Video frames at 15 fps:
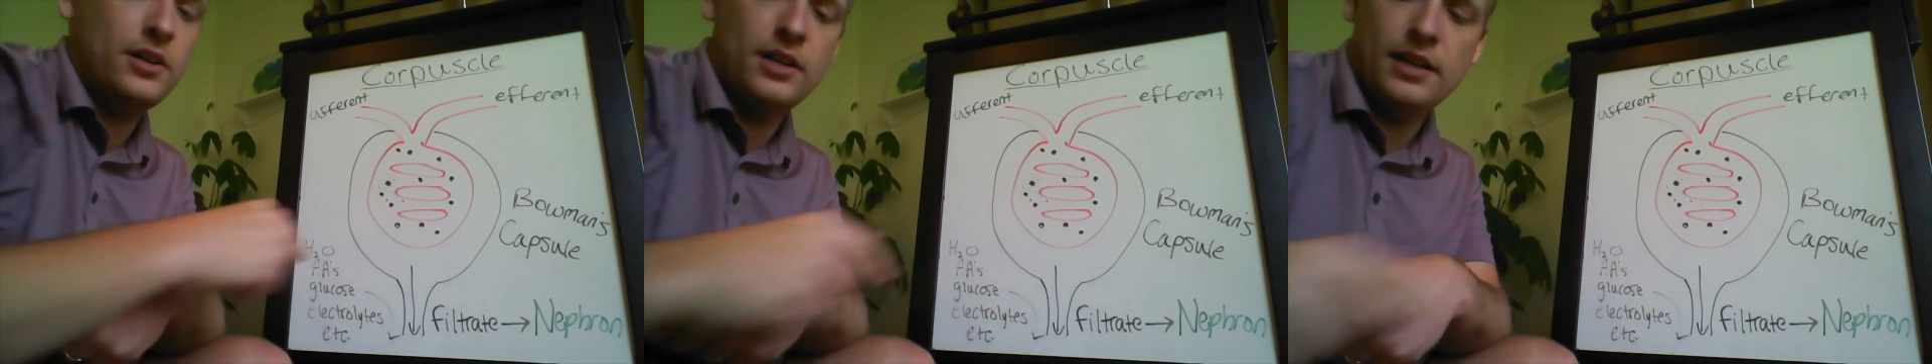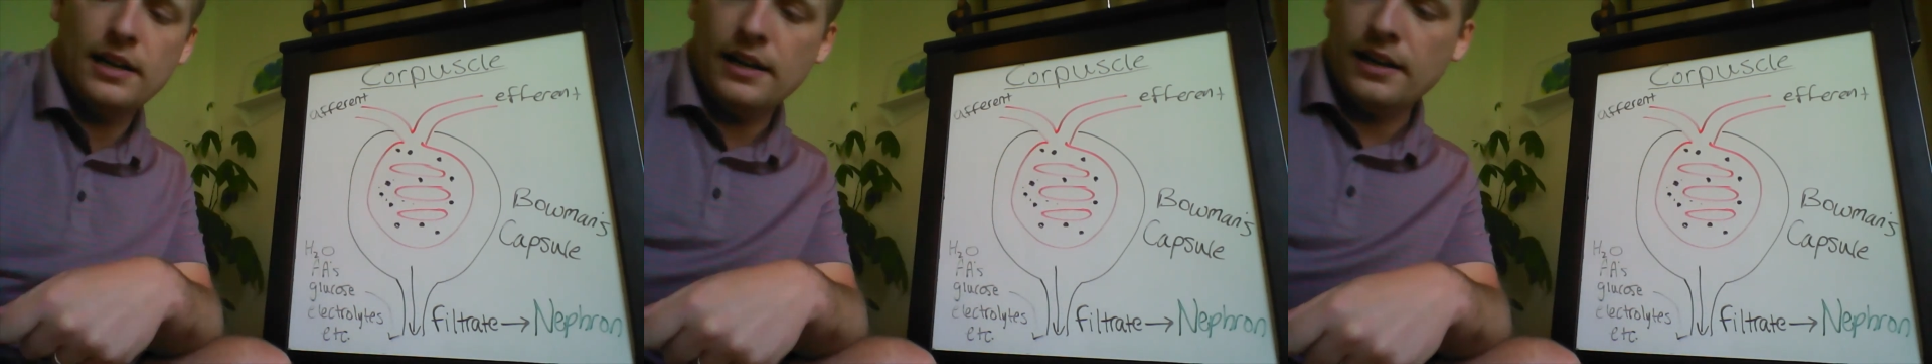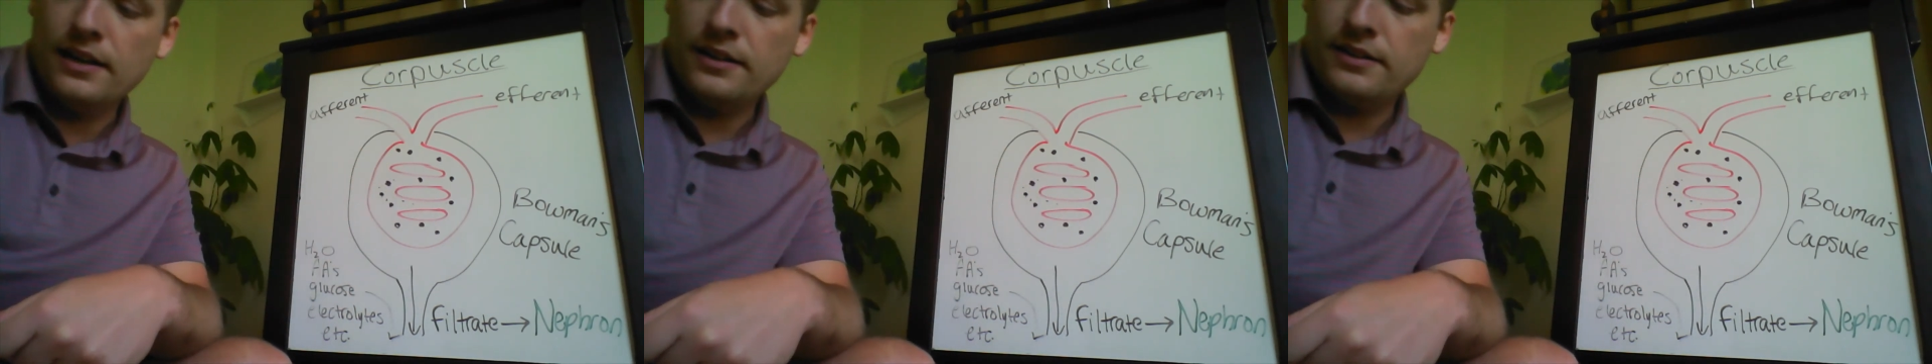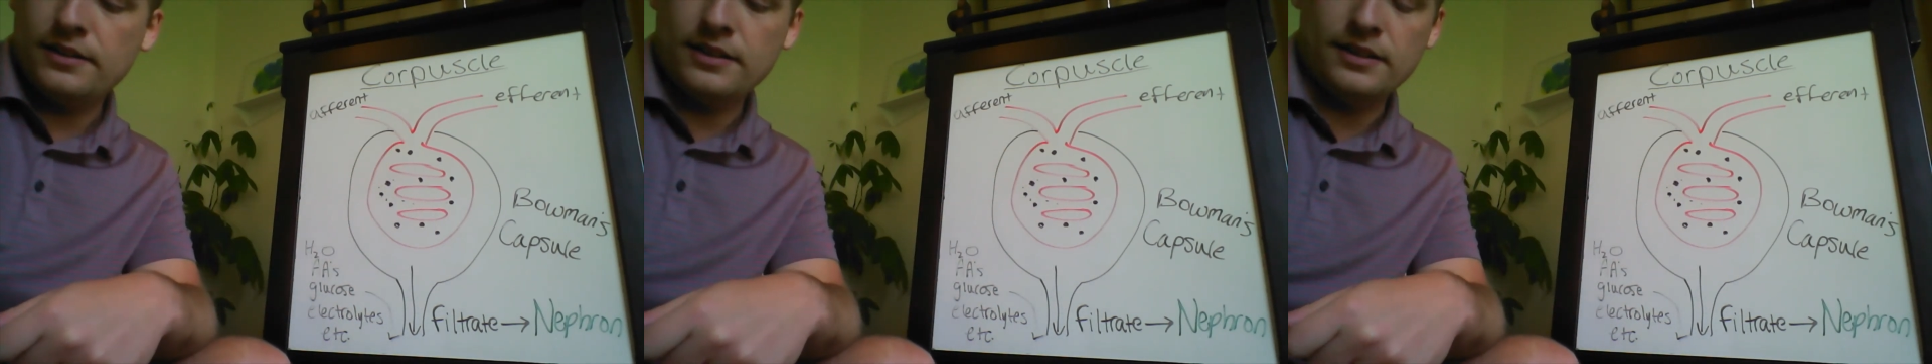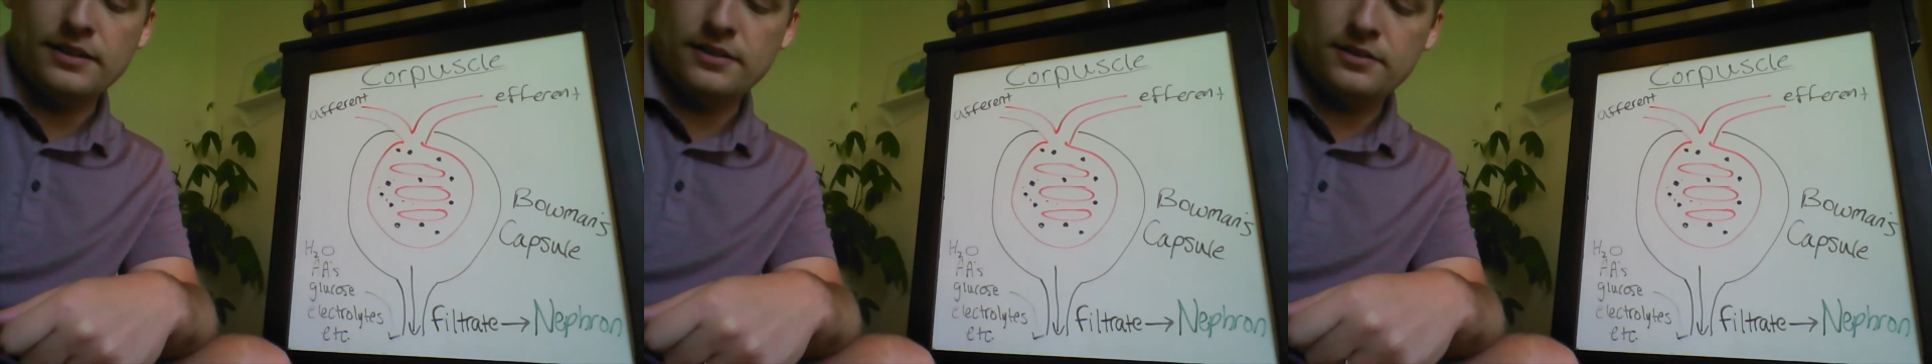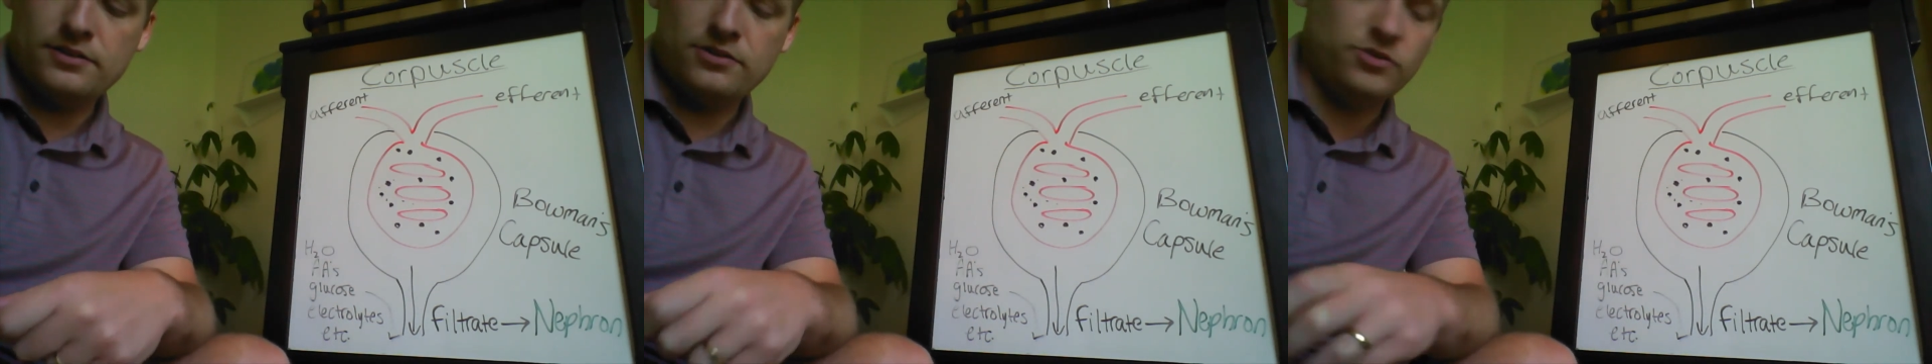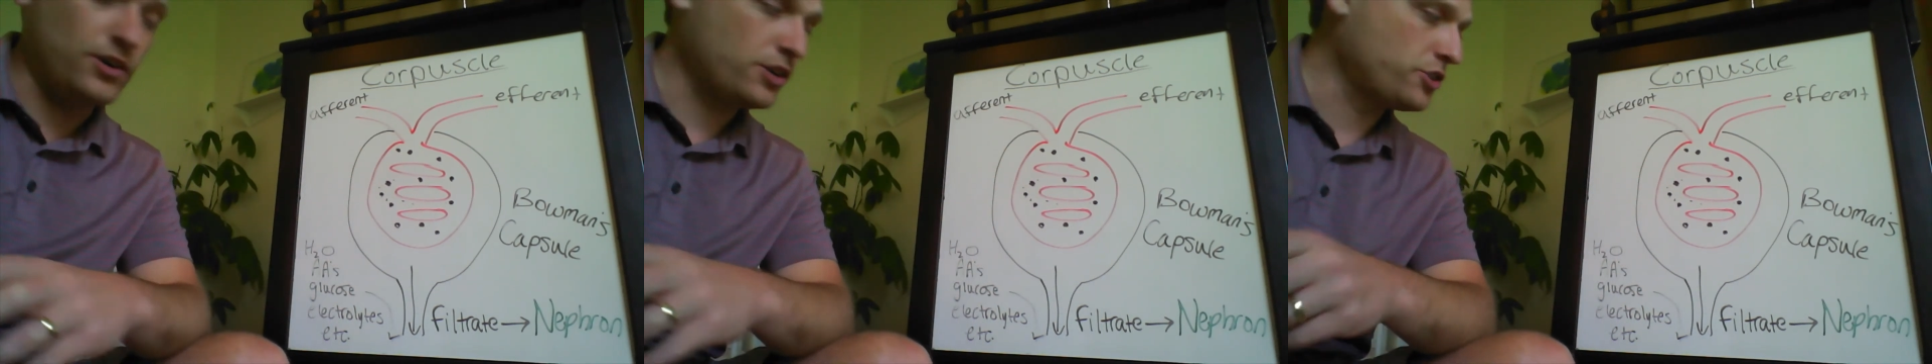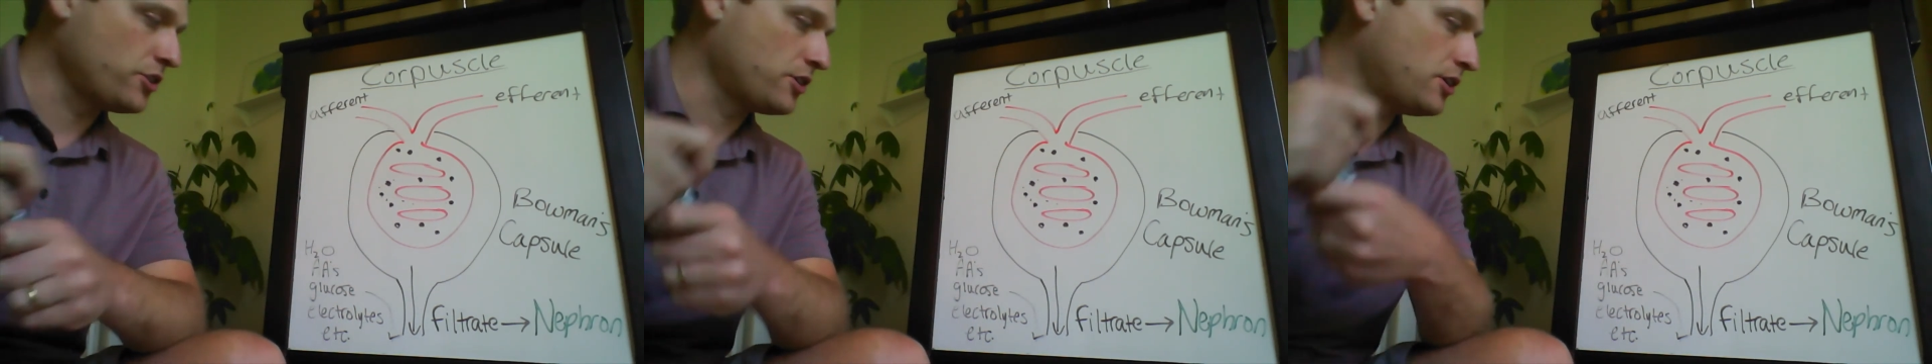the
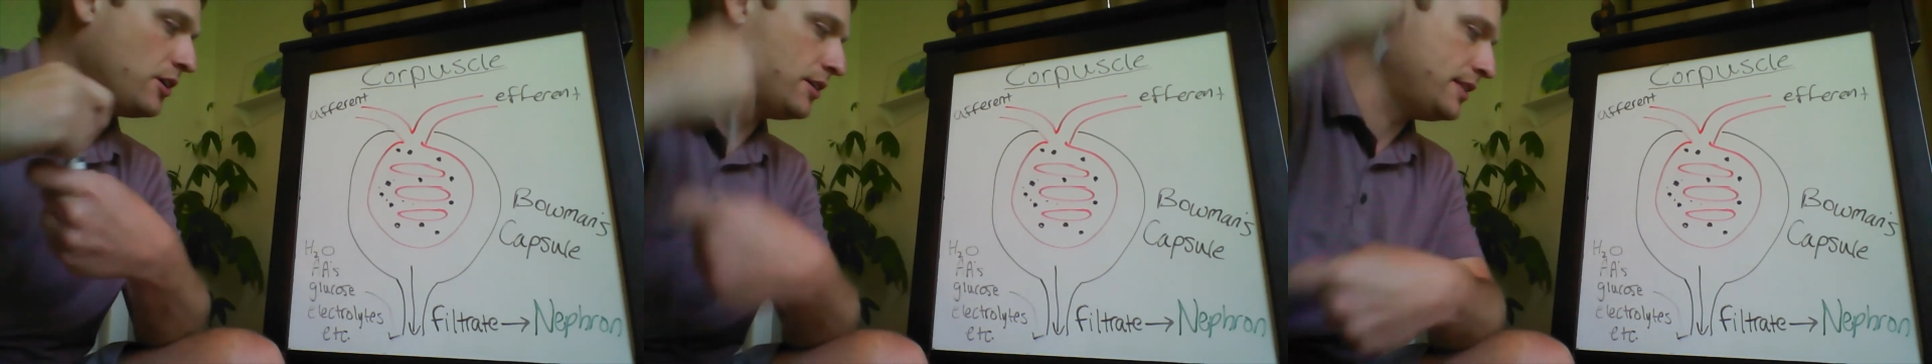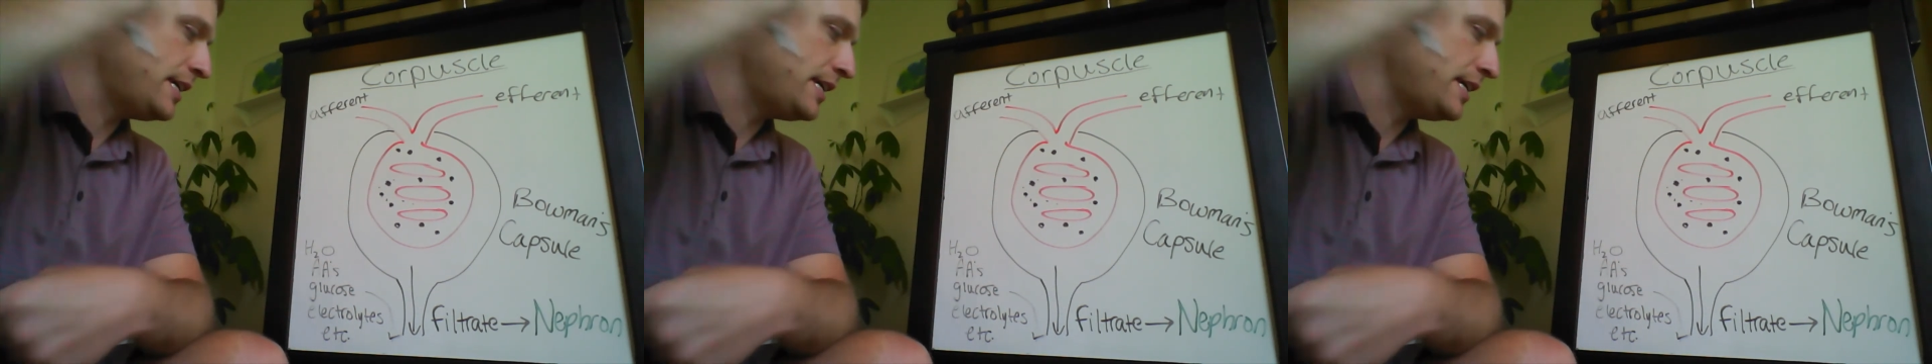structure called the